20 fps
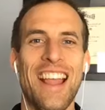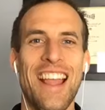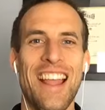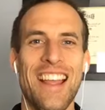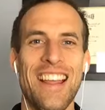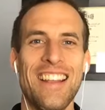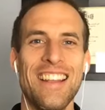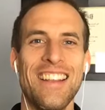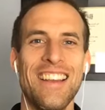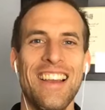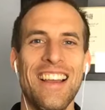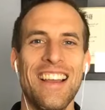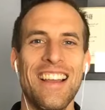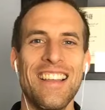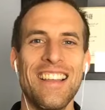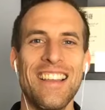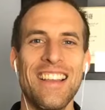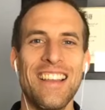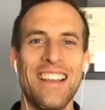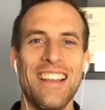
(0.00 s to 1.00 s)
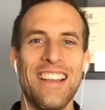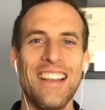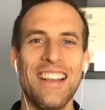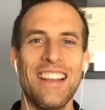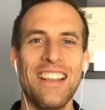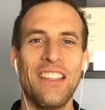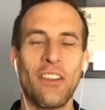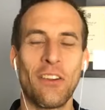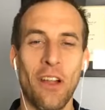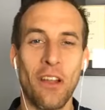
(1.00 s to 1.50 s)
and
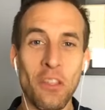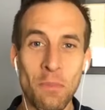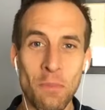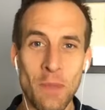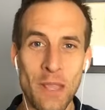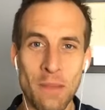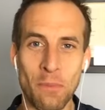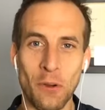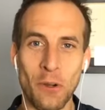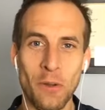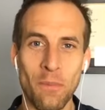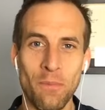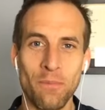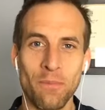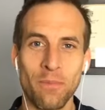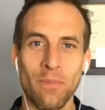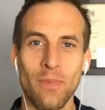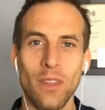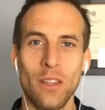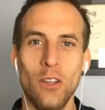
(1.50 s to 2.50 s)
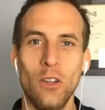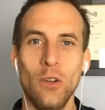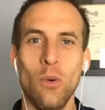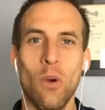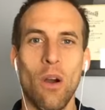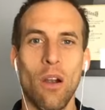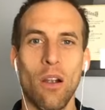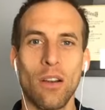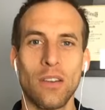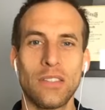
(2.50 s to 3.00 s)
there are other people who
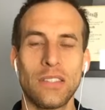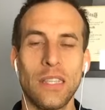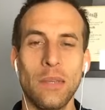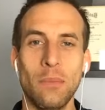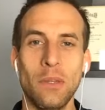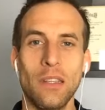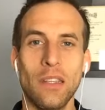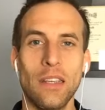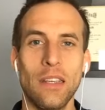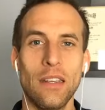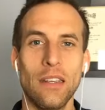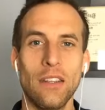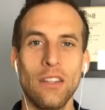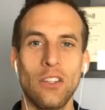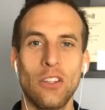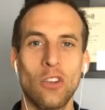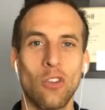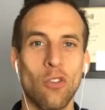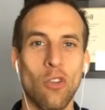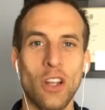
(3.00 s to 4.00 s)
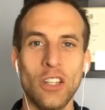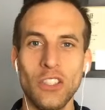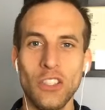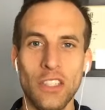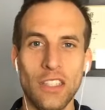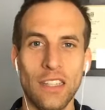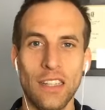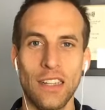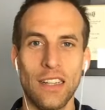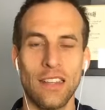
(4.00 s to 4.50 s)
are seemingly
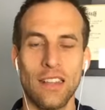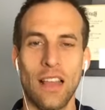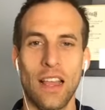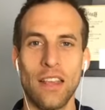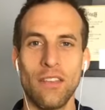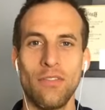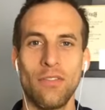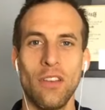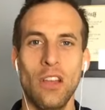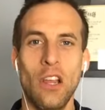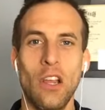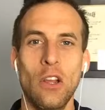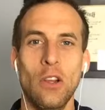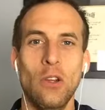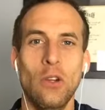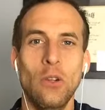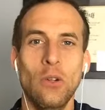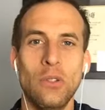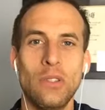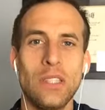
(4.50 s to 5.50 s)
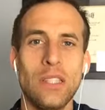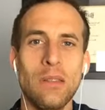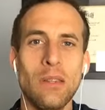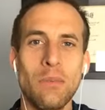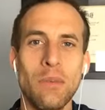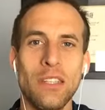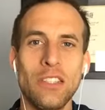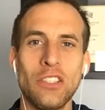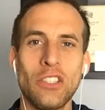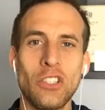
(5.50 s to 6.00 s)
crushing it in life, who seem
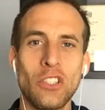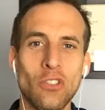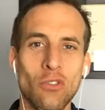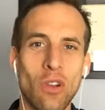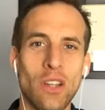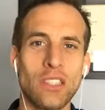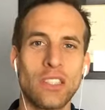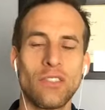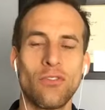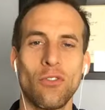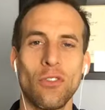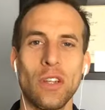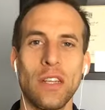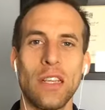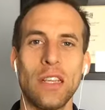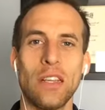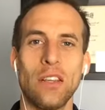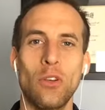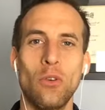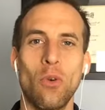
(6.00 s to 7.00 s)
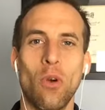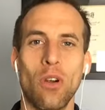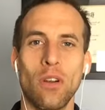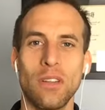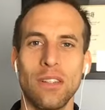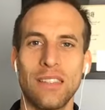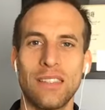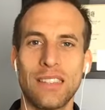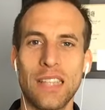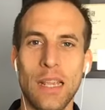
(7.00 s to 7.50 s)
to be stress-free, who are
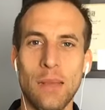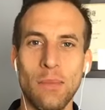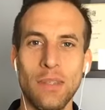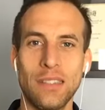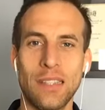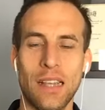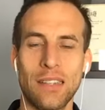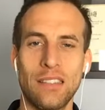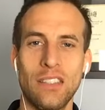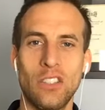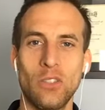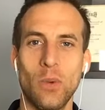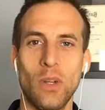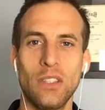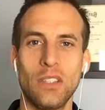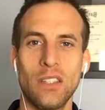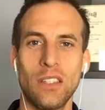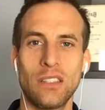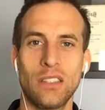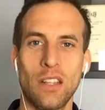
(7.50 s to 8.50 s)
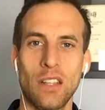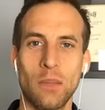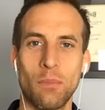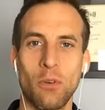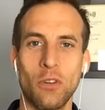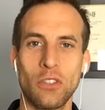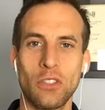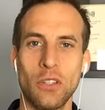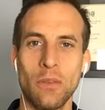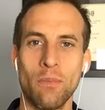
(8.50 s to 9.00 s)
in the same exact situation as another
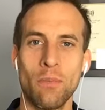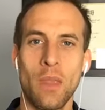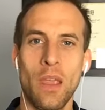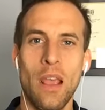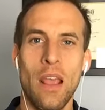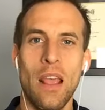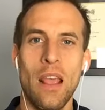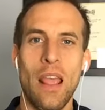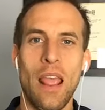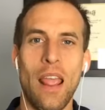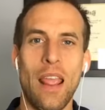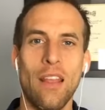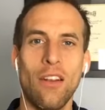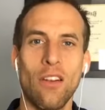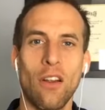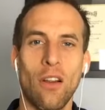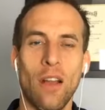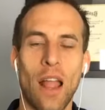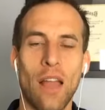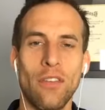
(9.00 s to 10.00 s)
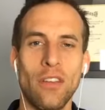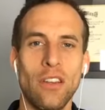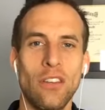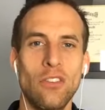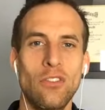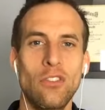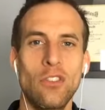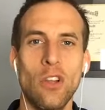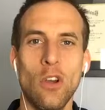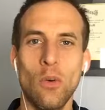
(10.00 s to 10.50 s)
person and are
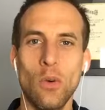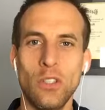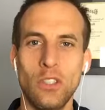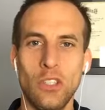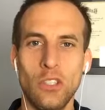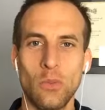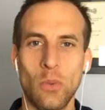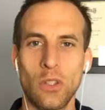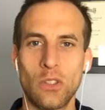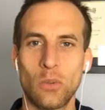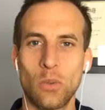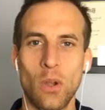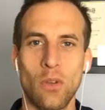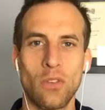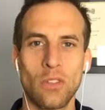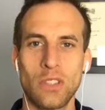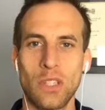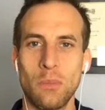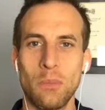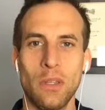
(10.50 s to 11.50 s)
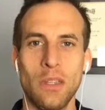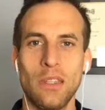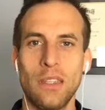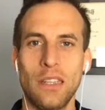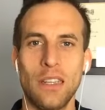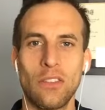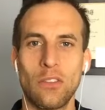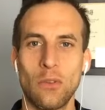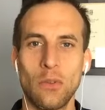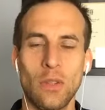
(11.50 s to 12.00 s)
having no issues whatsoever seemingly to
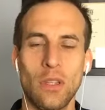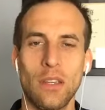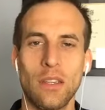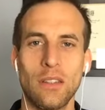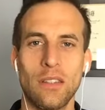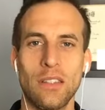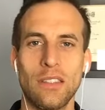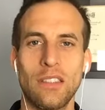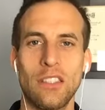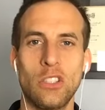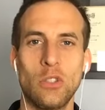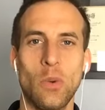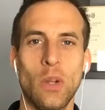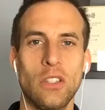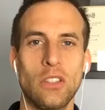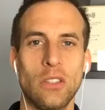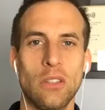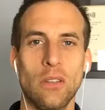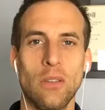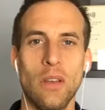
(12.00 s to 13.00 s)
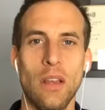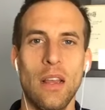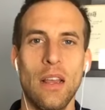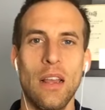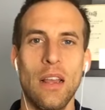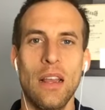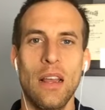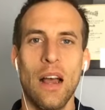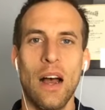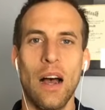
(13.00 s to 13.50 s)
get through the, the situation.
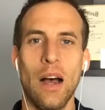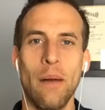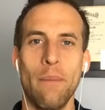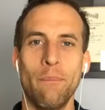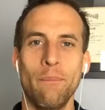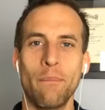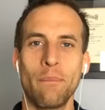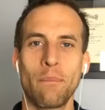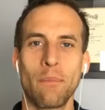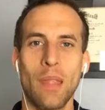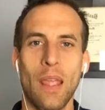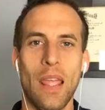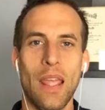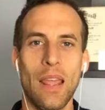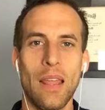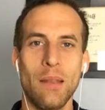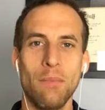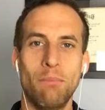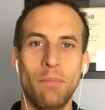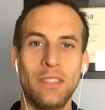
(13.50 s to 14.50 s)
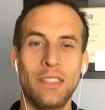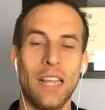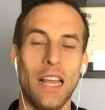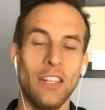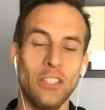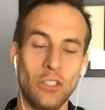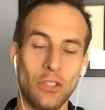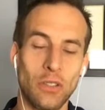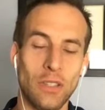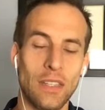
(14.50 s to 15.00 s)
Um, and
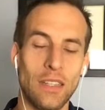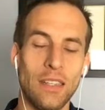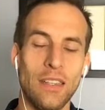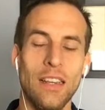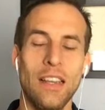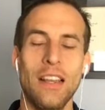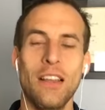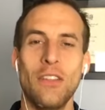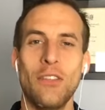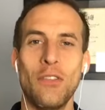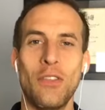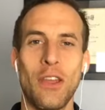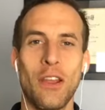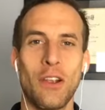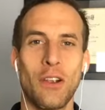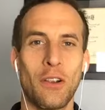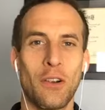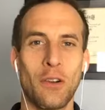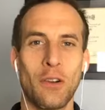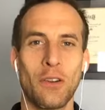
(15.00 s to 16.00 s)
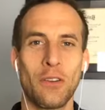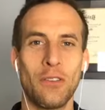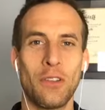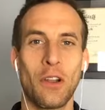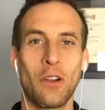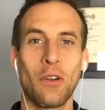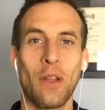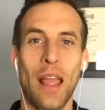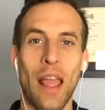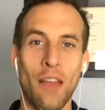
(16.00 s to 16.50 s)
potentially their,
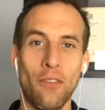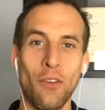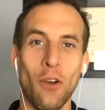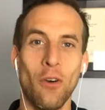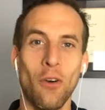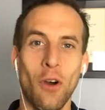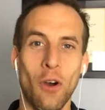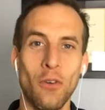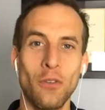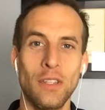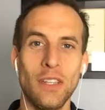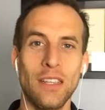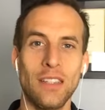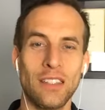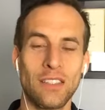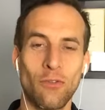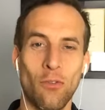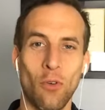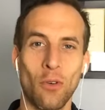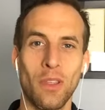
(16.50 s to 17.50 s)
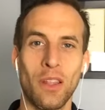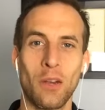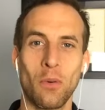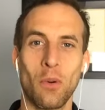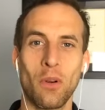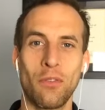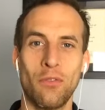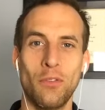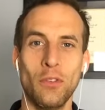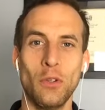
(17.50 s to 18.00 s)
their F O O D, this four-letter
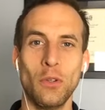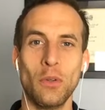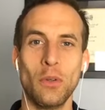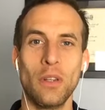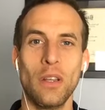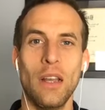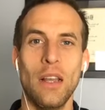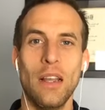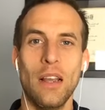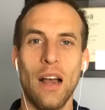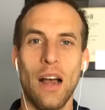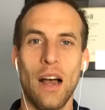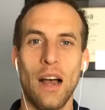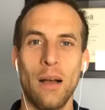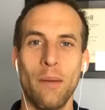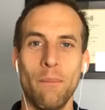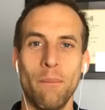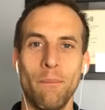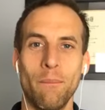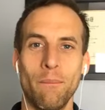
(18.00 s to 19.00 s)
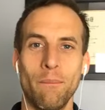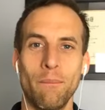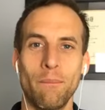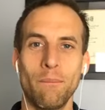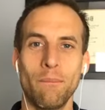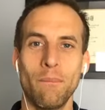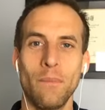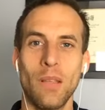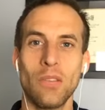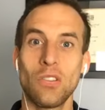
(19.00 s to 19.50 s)
word food, um,
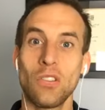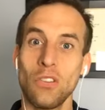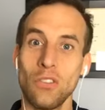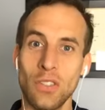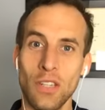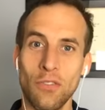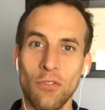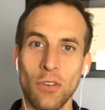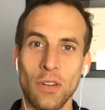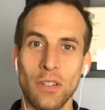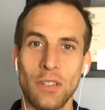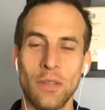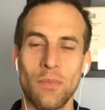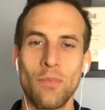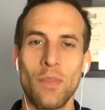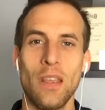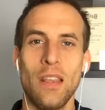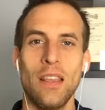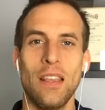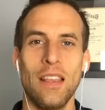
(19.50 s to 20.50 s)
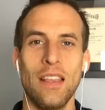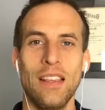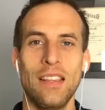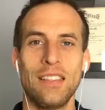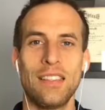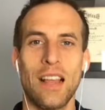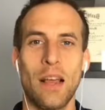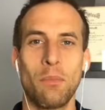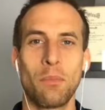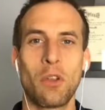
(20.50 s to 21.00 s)
is a little different,
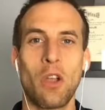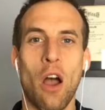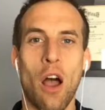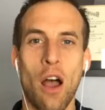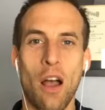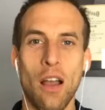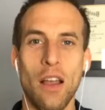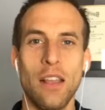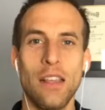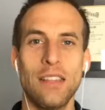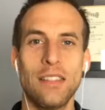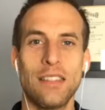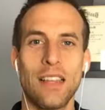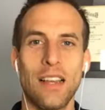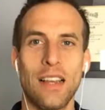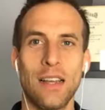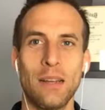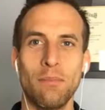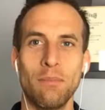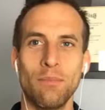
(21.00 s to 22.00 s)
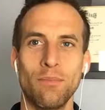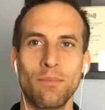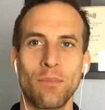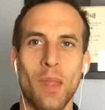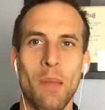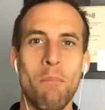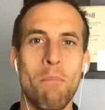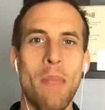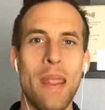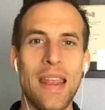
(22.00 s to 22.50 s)
is, um, is um,
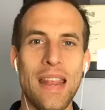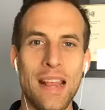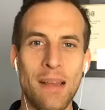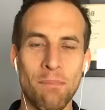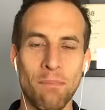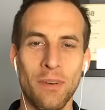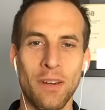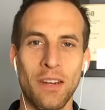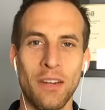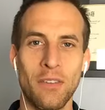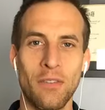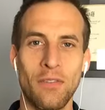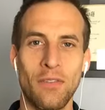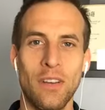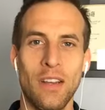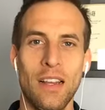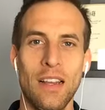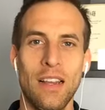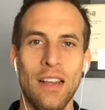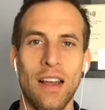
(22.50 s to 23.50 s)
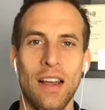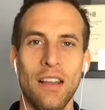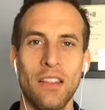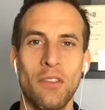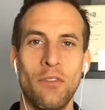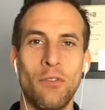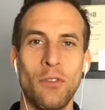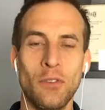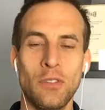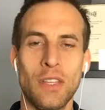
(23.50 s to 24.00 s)
made up of, uh,
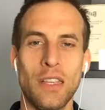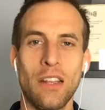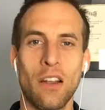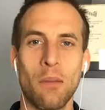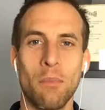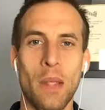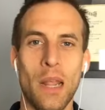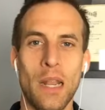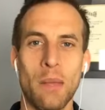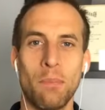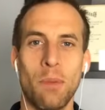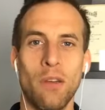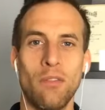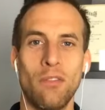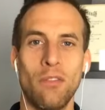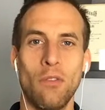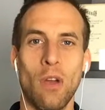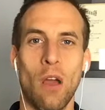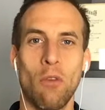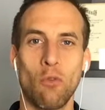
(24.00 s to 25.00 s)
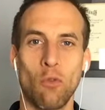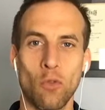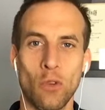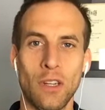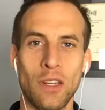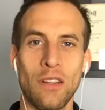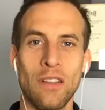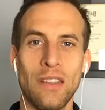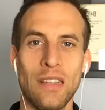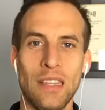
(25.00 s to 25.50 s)
the foods they eat are made up of, of
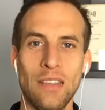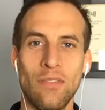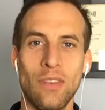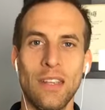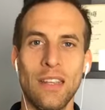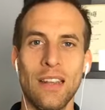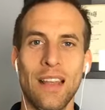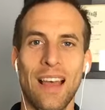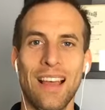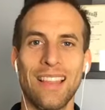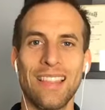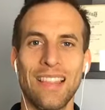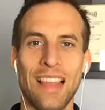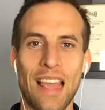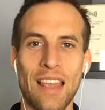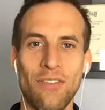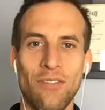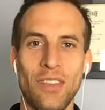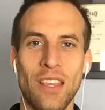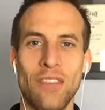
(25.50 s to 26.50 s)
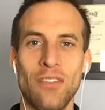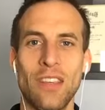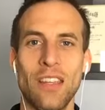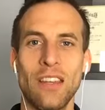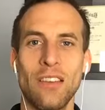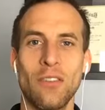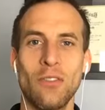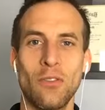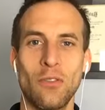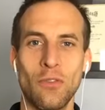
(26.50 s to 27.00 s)
real, living,
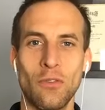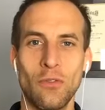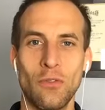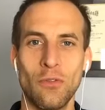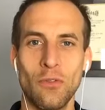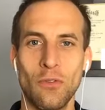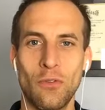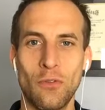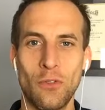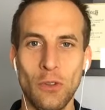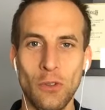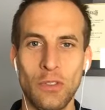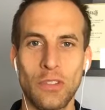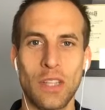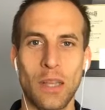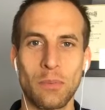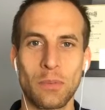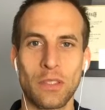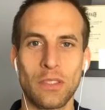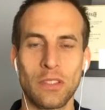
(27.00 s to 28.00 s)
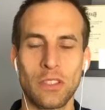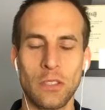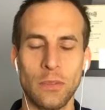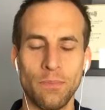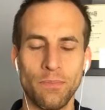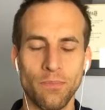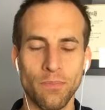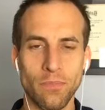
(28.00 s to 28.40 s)
life-giving food substance.